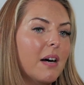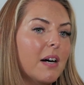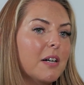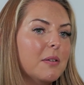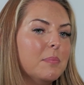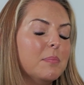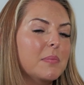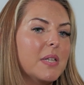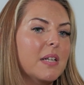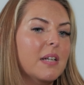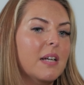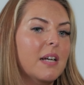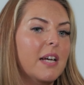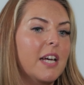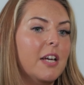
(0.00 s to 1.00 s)

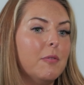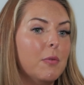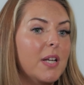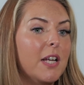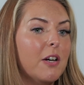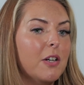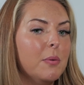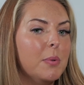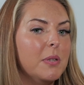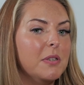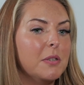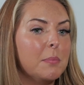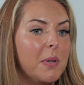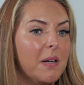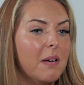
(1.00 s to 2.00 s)
It really
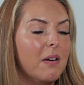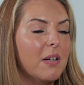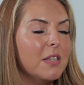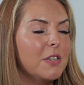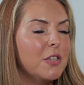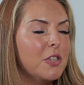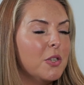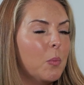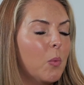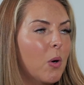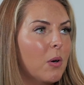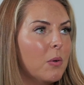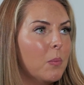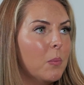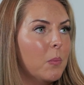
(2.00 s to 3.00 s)
opened my eyes to
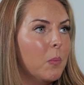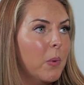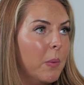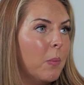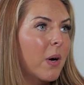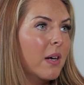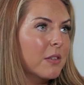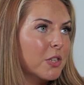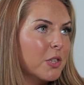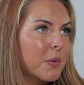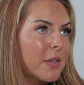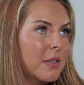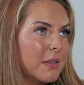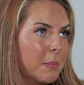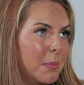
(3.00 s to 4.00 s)
what we weren't
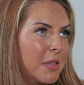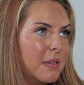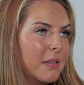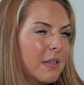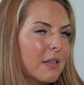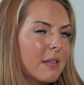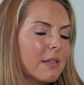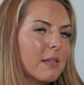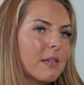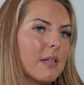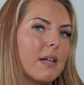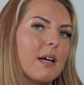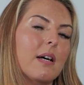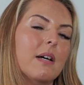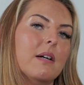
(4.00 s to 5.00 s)
doing as a business.
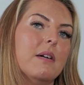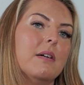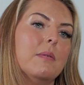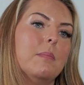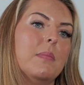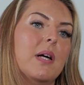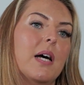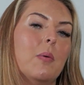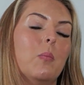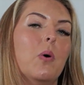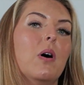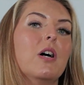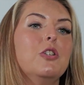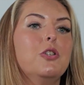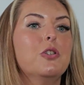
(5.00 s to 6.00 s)
And
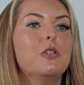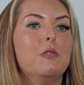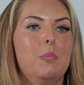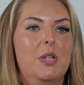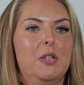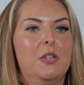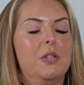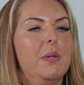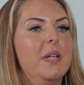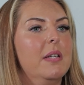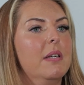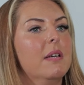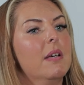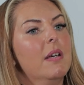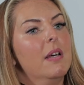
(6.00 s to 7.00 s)
what I should have been
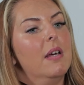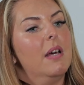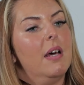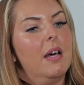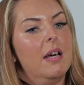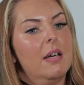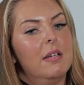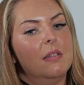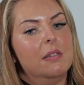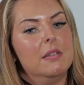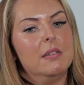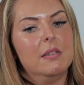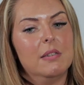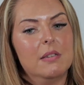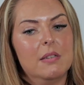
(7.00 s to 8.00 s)
doing.
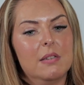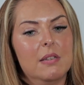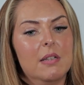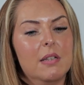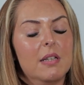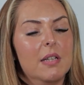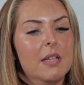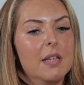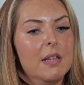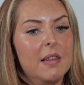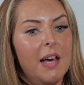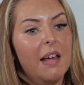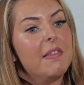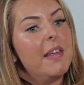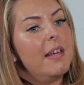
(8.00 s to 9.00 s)
And
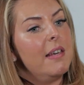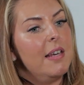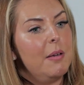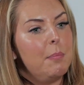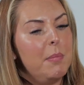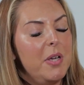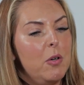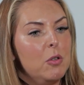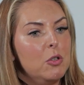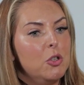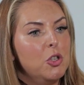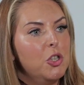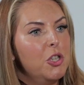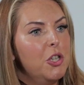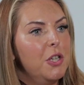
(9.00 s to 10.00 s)
that then led me
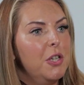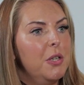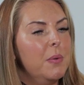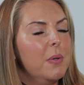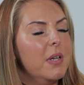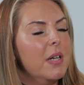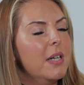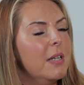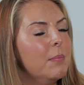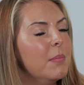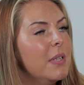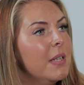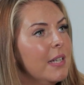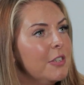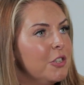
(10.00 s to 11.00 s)
on to
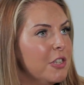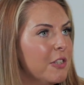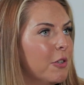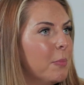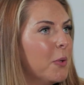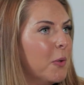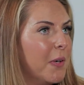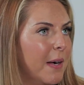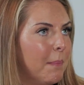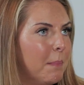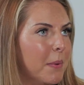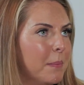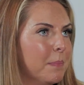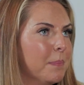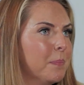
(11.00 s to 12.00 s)
the Legendary Bootcamp,
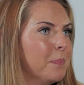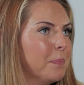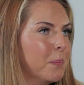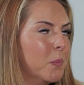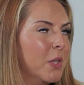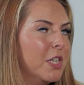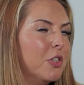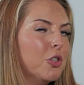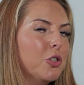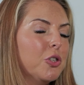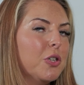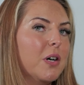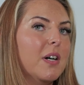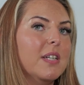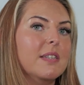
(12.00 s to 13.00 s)
which
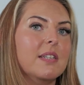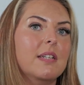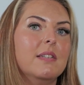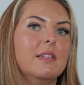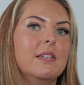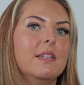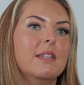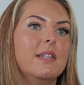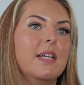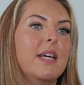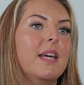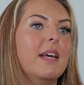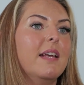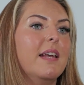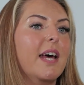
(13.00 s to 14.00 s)
I attended
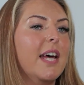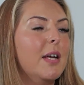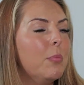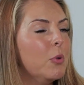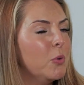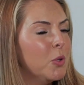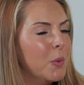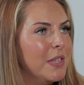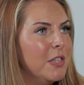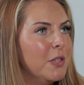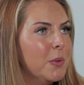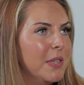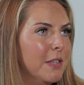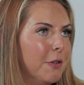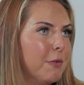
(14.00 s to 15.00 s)
in April
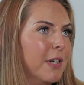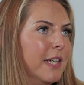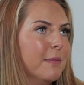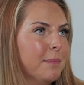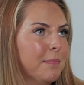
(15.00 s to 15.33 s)
2023.